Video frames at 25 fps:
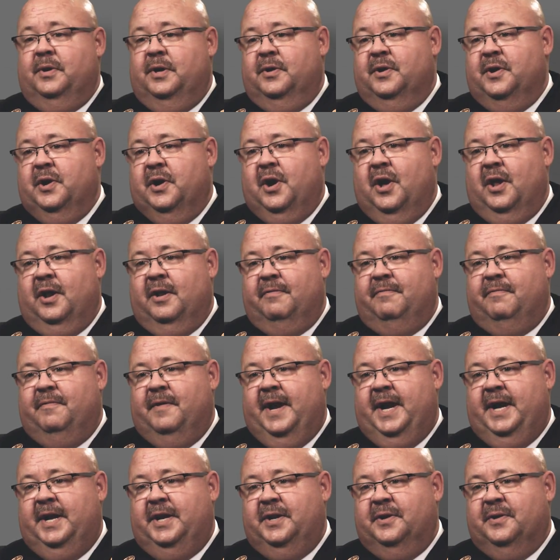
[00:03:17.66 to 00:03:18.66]
You can call it
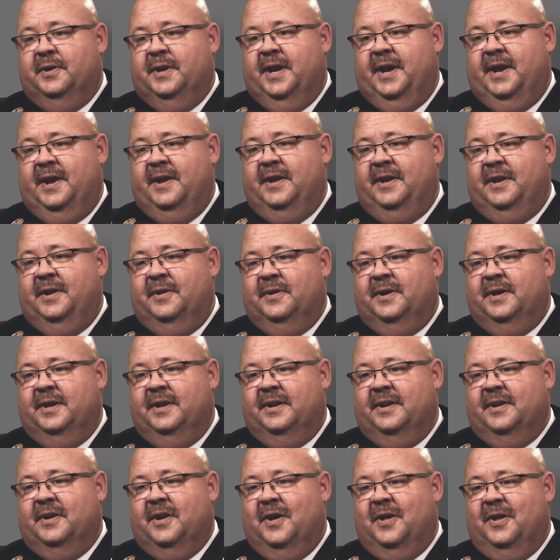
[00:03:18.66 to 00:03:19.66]
fate, you
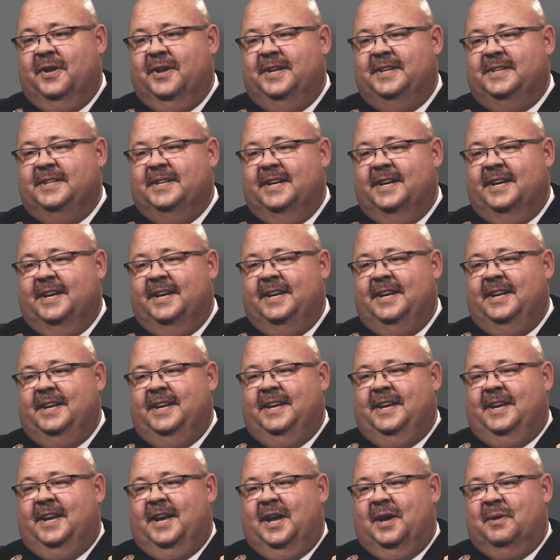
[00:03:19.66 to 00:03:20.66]
can call it
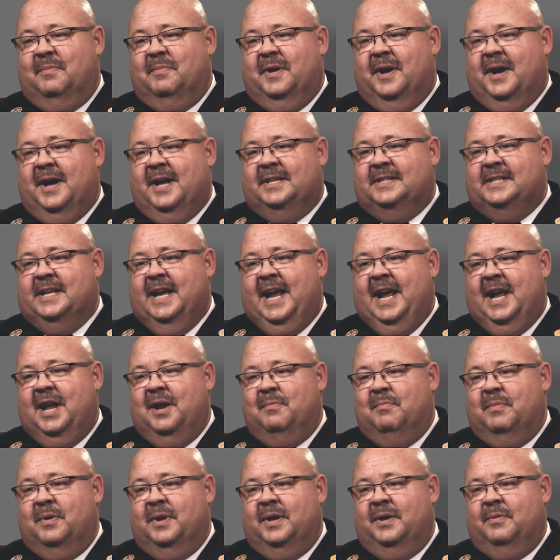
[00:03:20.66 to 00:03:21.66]
God's
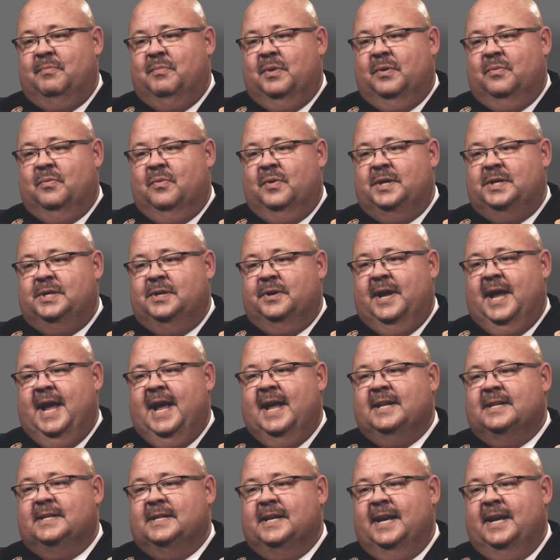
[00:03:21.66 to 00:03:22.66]
hand, but what you
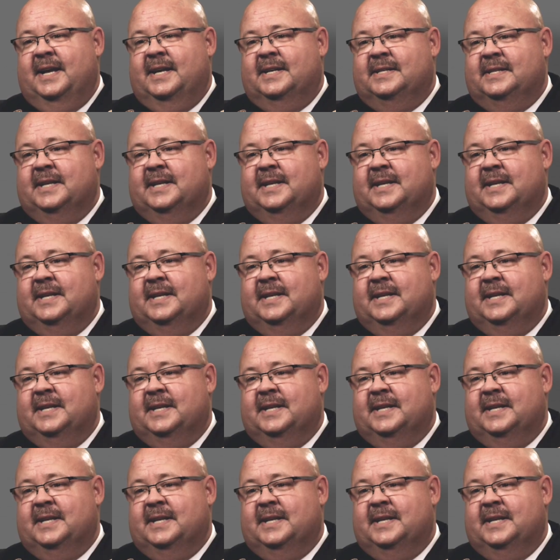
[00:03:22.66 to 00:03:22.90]
can say